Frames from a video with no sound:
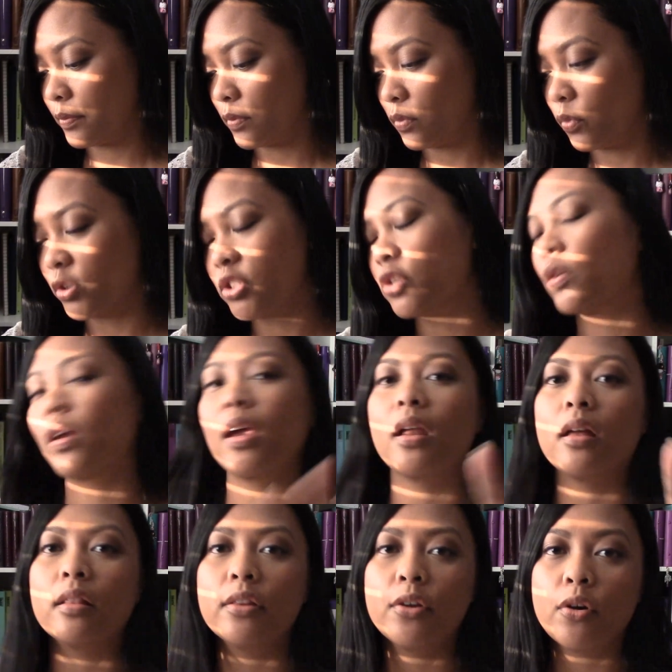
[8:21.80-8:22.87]
once you get
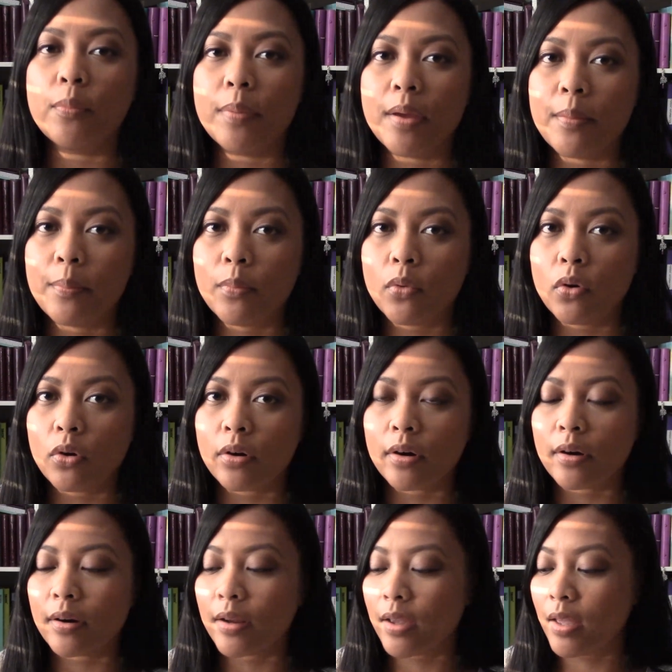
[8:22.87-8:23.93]
a little bit
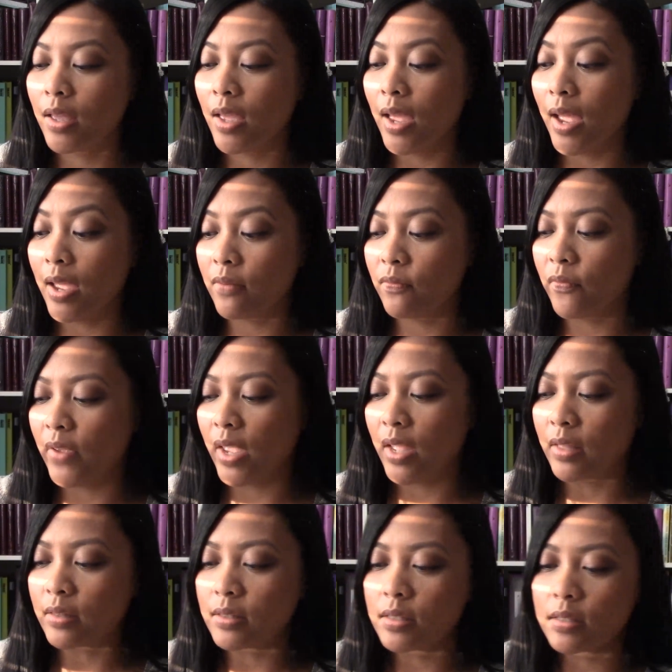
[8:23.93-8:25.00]
more
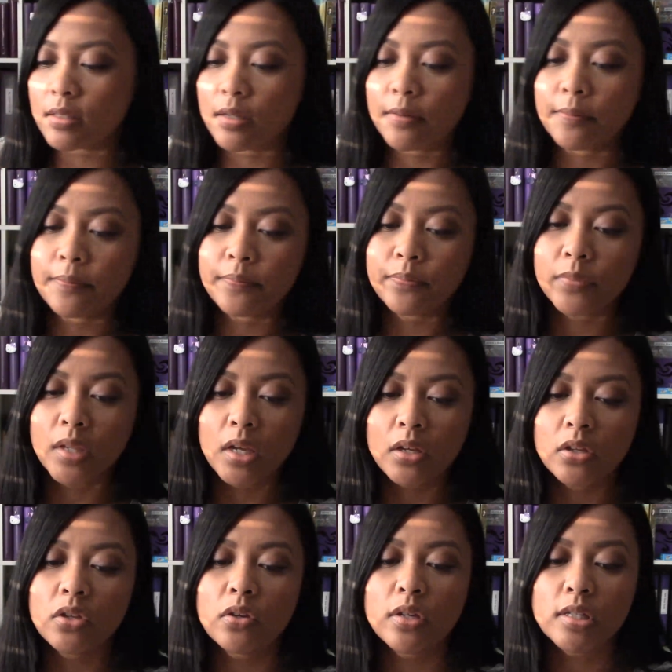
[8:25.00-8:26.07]
advanced,
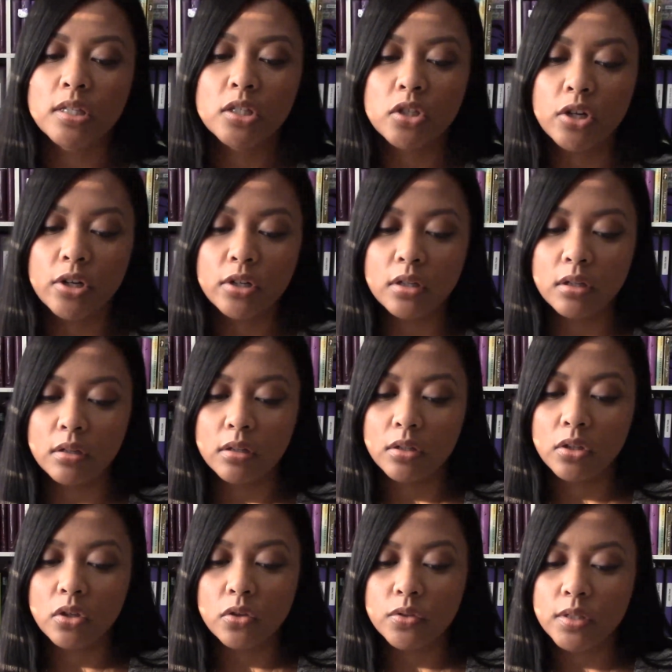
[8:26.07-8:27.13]
you can start
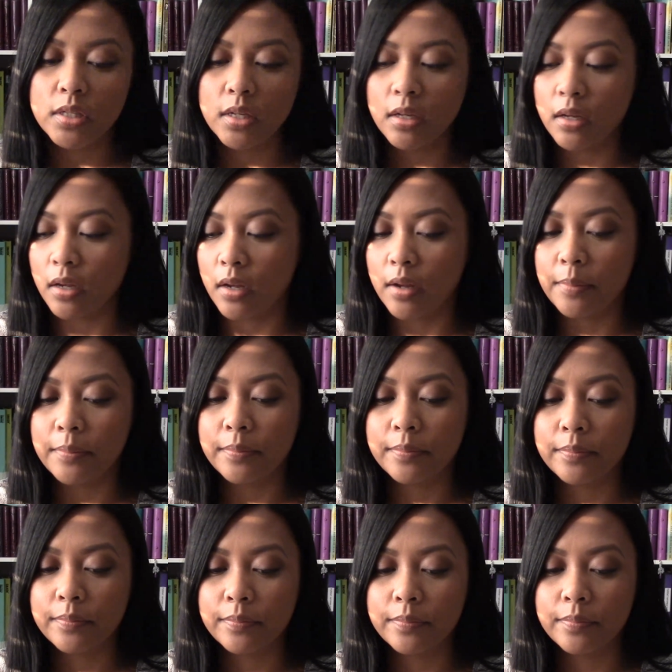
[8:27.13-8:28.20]
using
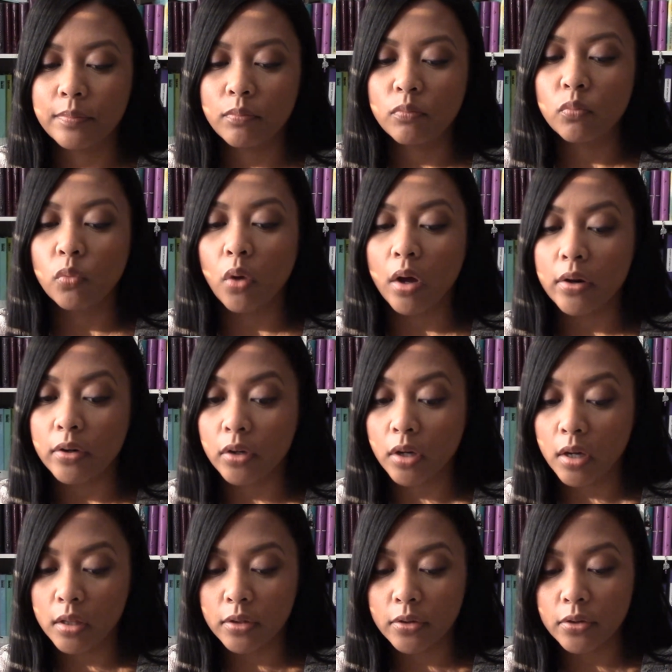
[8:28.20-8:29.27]

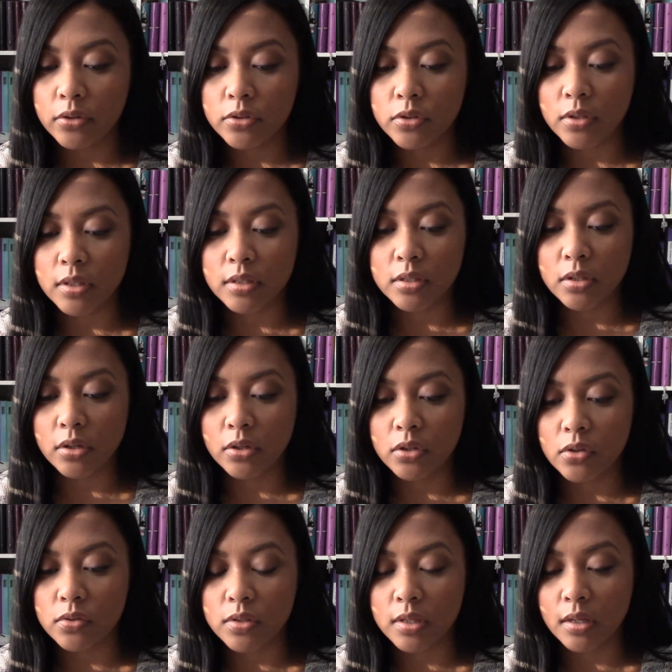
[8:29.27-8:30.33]
watercolors. You can start
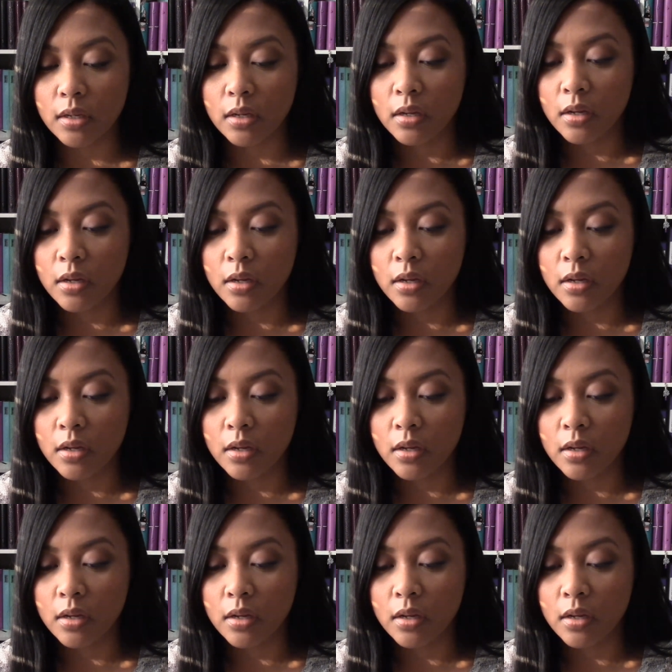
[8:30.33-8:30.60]
using